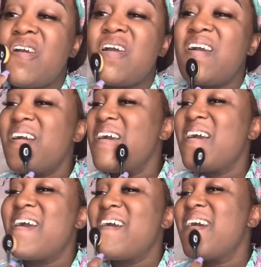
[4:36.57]
This
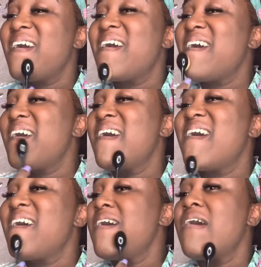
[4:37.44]
brush is
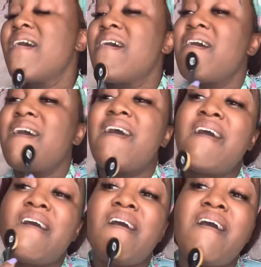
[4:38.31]
so great. I just
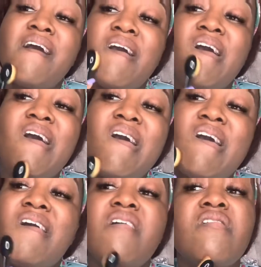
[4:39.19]
cannot believe this
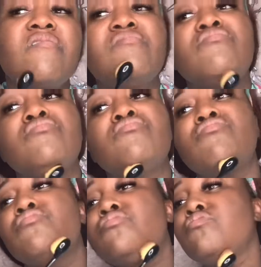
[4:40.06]
came from the Dollar
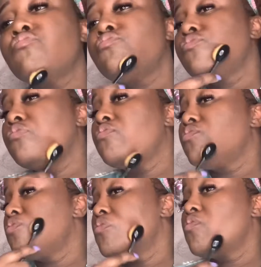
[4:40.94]
Tree. I'm
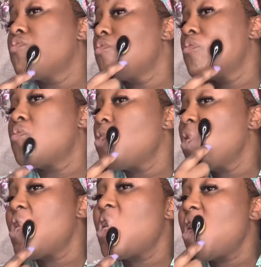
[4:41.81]
still in
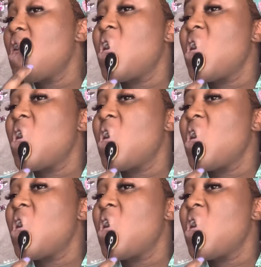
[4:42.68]
awe.